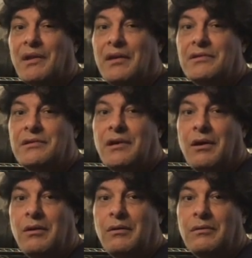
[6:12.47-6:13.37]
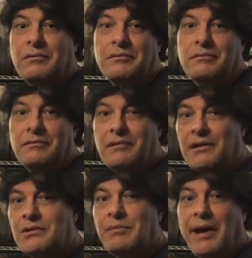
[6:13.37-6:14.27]
So
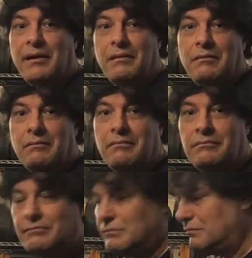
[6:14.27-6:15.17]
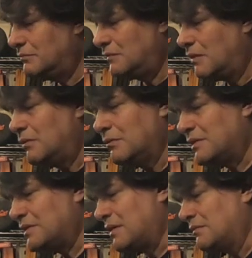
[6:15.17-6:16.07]
not too bad. I wonder what
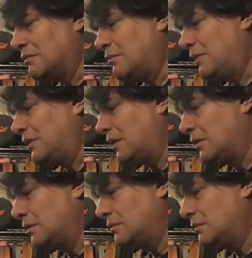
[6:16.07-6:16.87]
7 would be like.